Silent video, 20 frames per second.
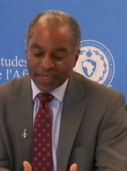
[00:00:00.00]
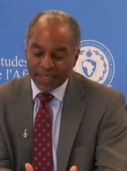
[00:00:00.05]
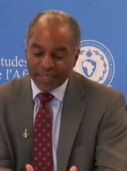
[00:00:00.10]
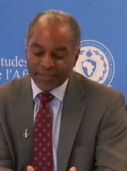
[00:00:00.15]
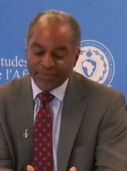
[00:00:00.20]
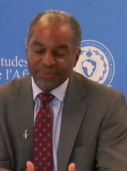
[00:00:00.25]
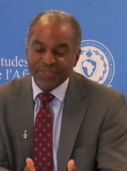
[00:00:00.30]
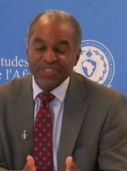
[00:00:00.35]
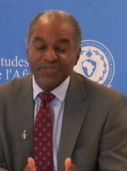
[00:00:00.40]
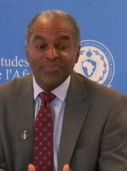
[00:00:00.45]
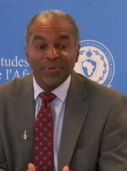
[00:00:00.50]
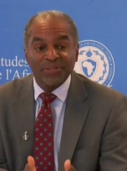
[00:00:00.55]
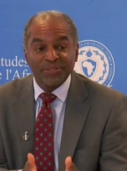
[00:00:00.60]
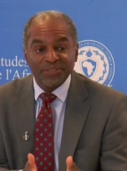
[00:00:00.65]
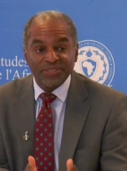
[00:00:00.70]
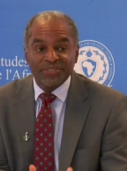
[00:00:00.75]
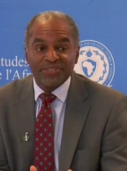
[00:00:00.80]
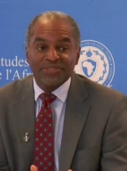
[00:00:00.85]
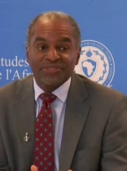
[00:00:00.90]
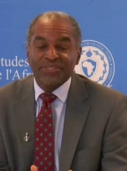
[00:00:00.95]
in
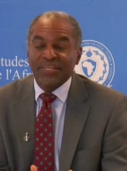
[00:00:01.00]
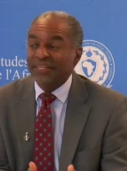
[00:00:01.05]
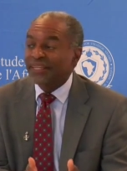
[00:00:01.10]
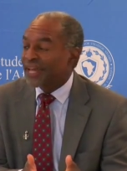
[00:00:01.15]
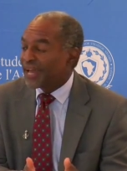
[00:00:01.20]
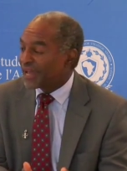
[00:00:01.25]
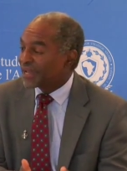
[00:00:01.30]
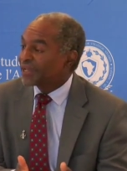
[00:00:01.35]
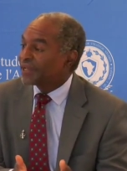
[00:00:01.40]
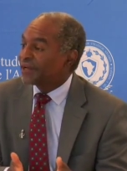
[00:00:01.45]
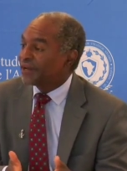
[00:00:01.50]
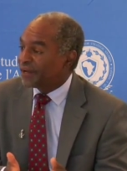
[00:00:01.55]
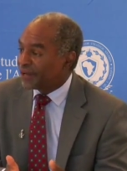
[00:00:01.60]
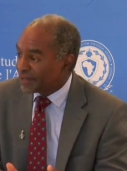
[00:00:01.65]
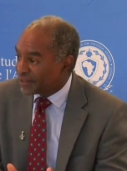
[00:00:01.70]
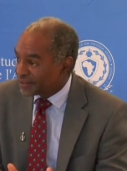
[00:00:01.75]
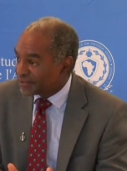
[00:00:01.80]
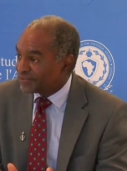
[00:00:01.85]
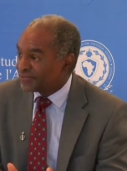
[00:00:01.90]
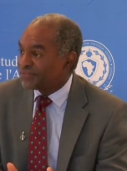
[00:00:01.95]
response to the lack
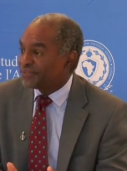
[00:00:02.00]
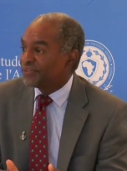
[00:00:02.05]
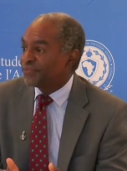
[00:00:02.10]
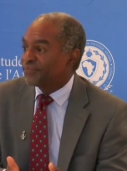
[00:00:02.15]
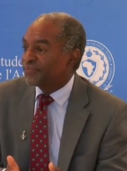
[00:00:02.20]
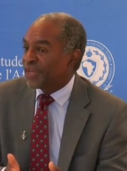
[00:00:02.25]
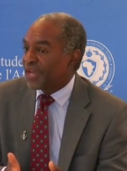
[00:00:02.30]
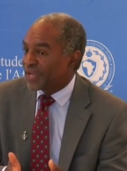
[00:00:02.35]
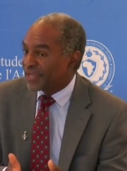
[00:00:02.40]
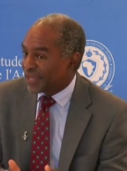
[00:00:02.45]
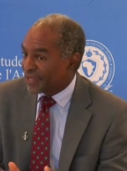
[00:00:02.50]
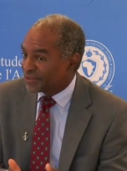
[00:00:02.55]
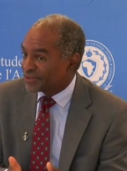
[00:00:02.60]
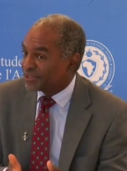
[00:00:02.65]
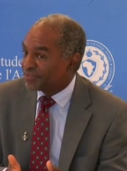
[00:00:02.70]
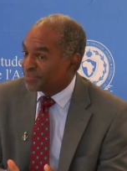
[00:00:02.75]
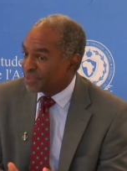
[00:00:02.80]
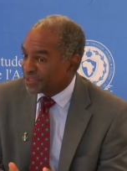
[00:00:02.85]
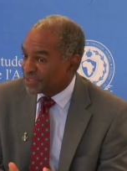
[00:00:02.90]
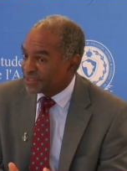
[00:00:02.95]
of
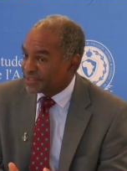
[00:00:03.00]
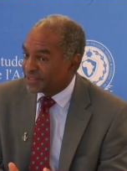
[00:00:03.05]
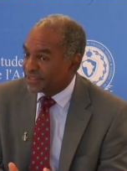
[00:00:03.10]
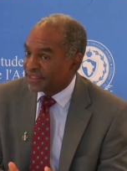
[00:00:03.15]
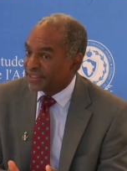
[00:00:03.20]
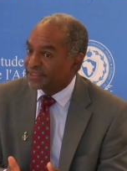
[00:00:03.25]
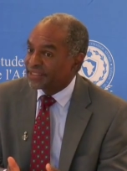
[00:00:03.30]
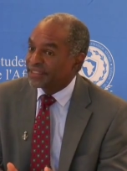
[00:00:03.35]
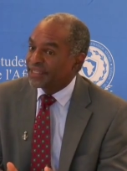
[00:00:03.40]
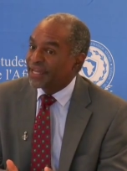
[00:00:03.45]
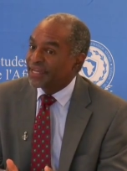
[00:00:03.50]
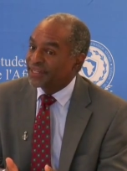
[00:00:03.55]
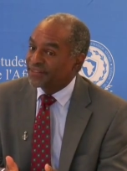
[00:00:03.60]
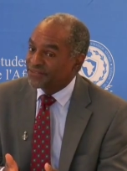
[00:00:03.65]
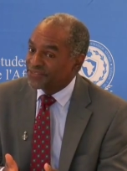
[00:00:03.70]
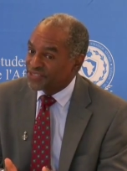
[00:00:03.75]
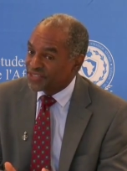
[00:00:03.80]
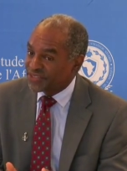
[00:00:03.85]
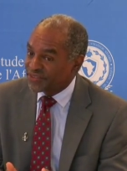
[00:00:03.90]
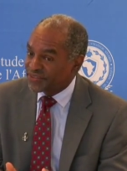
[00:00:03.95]
accountability and the lack
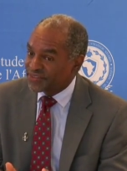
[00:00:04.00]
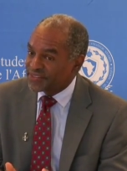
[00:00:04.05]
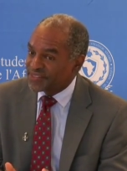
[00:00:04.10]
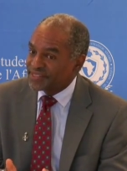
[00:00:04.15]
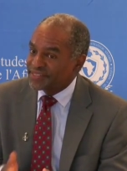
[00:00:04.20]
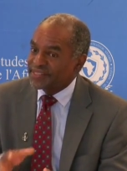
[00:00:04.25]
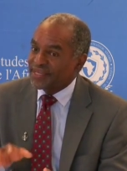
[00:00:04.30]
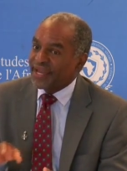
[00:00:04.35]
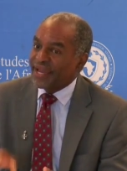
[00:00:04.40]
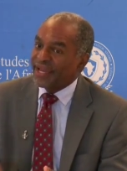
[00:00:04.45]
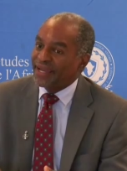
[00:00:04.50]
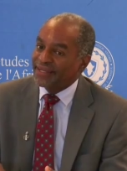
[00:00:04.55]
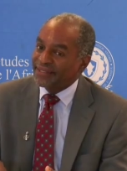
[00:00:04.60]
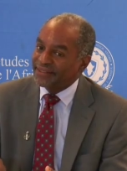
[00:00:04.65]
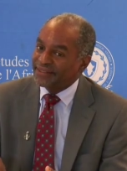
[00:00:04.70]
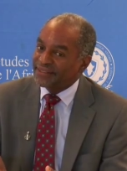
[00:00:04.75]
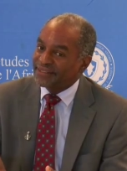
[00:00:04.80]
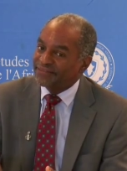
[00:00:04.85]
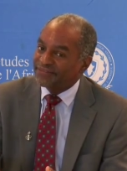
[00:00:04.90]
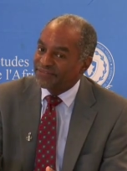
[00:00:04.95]
of services
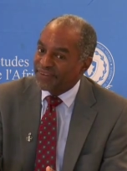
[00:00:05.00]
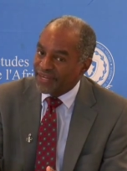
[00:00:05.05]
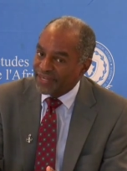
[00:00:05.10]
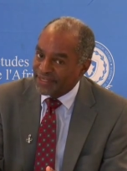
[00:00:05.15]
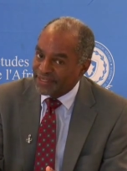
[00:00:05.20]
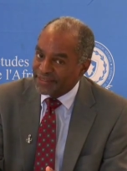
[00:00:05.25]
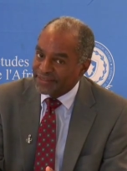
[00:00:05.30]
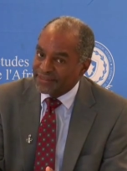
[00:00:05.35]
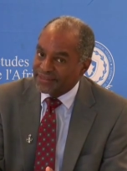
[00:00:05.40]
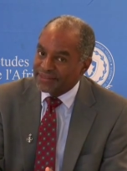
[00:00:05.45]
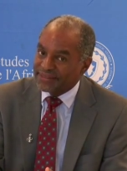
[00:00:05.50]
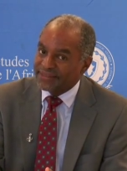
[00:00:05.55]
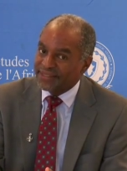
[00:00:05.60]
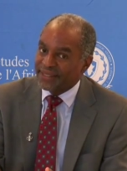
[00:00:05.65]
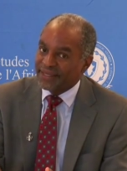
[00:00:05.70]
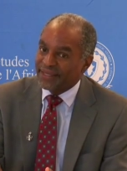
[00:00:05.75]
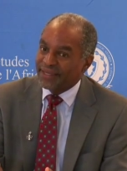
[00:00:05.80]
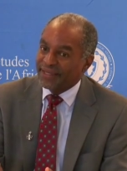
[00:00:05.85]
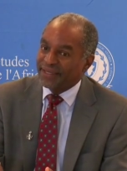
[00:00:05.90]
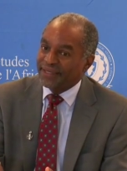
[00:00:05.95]
and the violence,
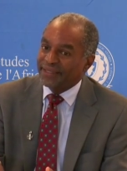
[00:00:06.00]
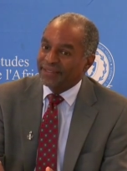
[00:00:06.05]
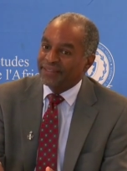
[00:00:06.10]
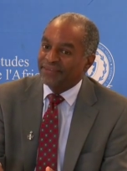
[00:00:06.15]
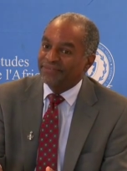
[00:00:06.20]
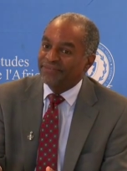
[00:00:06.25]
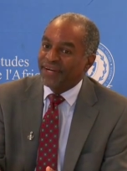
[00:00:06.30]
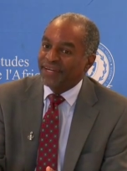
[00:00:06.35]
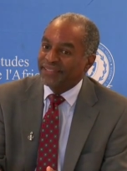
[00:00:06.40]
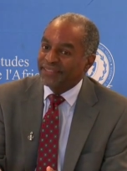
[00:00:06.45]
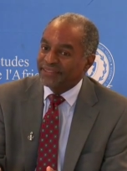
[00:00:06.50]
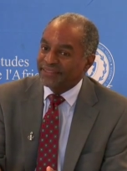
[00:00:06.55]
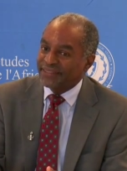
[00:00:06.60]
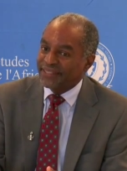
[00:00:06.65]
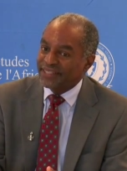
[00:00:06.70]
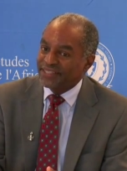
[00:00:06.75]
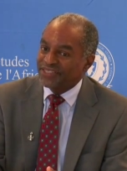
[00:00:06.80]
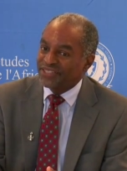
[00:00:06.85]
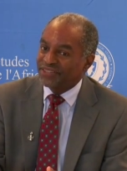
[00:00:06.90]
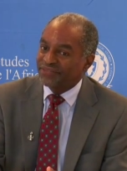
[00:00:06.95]
the violent
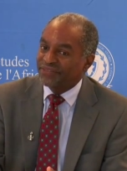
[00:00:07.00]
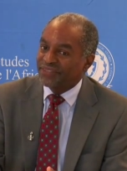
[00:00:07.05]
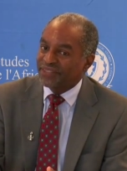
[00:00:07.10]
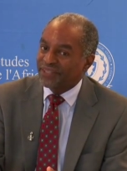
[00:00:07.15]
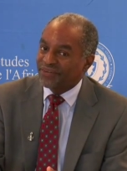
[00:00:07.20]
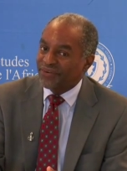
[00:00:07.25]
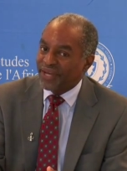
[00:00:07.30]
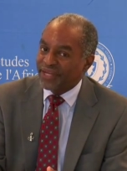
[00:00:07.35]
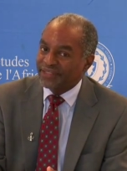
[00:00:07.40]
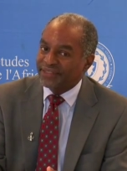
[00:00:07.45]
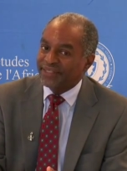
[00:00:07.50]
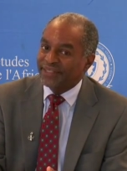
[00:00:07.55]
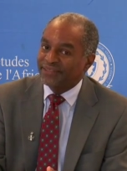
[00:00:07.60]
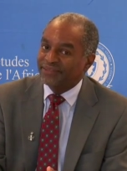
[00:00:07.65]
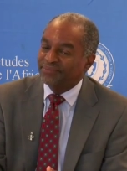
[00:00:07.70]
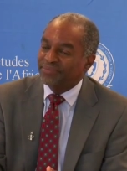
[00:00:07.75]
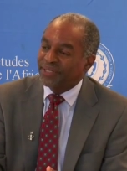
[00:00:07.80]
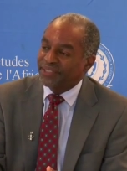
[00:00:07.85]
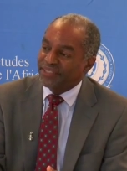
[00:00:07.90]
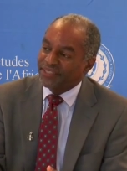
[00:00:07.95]
nature of the
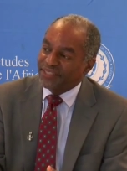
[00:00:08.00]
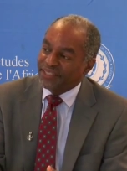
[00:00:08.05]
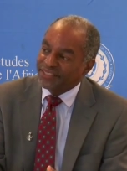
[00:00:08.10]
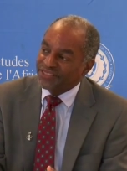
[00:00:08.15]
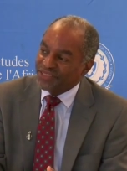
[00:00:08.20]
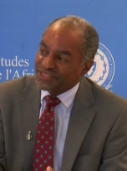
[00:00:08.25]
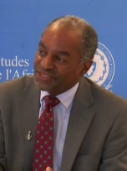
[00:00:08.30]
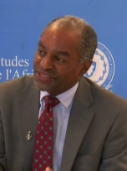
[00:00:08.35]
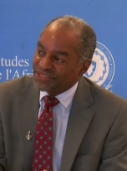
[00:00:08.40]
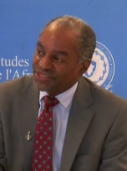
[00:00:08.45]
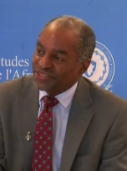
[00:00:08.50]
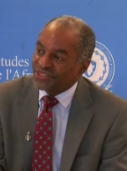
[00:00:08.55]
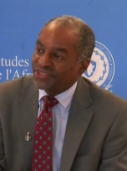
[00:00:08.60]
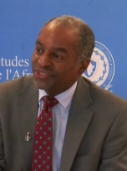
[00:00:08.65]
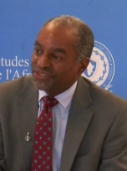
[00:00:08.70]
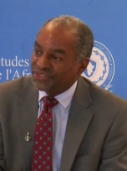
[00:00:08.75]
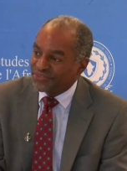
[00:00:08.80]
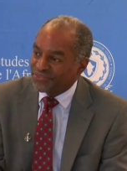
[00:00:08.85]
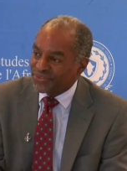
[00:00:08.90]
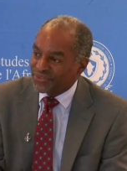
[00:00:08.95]
crackdown by the Nigerian
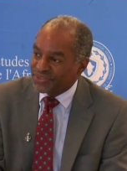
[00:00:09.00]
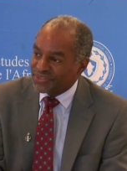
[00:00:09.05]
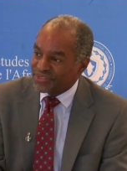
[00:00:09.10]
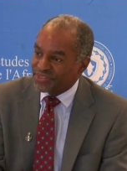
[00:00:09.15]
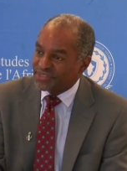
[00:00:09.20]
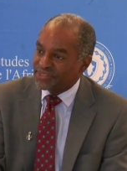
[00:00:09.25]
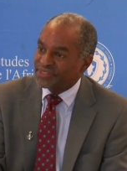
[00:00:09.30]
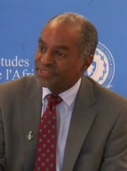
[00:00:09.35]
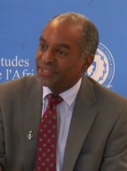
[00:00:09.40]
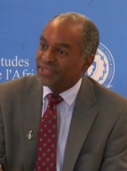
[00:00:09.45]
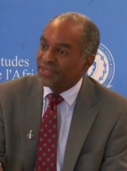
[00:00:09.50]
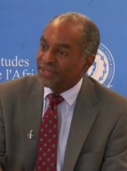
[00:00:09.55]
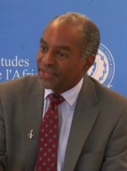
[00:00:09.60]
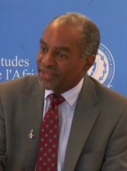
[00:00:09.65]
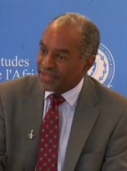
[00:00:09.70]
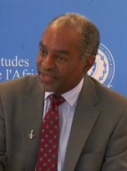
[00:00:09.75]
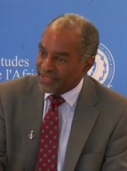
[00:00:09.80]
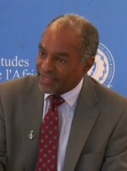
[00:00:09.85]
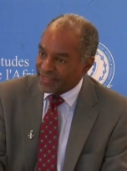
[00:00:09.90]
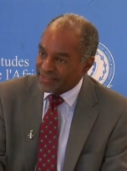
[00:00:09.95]
security forces
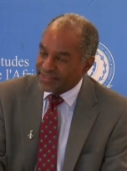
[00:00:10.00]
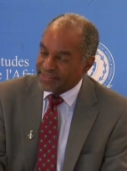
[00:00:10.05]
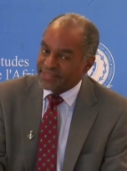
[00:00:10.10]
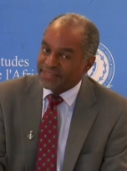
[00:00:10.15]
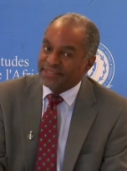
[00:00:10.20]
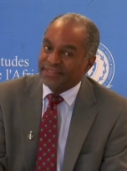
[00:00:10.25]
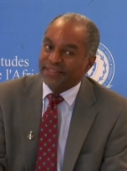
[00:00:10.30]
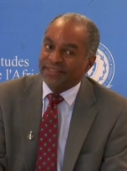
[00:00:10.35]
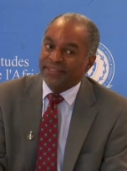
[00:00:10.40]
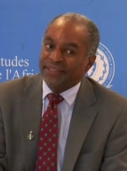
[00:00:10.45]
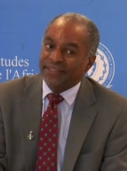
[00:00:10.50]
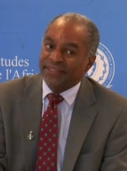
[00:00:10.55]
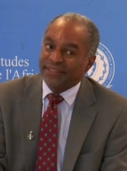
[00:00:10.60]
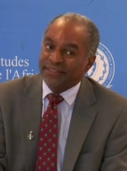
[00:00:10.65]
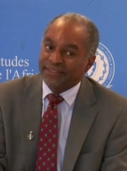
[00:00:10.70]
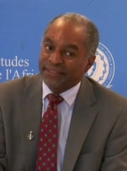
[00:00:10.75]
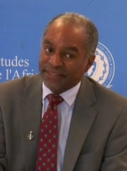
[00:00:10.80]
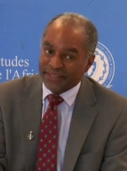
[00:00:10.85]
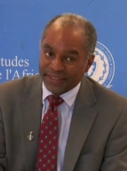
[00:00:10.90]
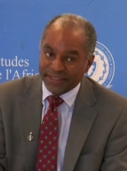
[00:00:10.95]
against the,
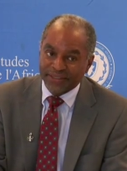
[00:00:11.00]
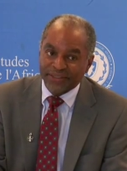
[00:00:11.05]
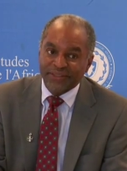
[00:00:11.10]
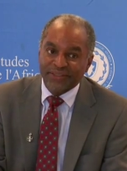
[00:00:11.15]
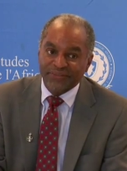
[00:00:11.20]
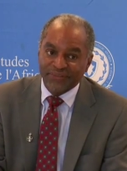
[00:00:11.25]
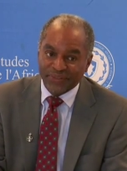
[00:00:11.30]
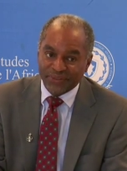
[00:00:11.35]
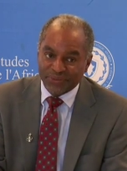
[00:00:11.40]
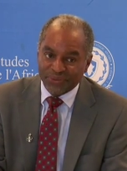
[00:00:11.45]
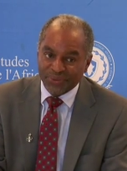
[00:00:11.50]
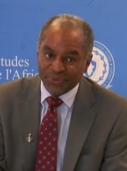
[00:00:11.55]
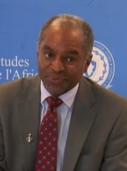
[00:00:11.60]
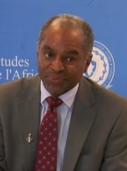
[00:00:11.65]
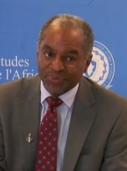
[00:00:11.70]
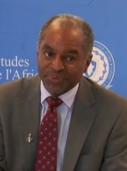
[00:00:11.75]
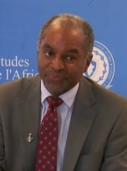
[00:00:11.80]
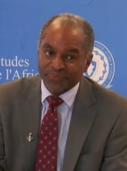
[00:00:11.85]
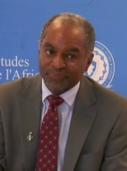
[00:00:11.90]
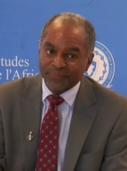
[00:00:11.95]
the leader of the
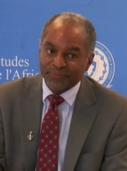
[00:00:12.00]
group.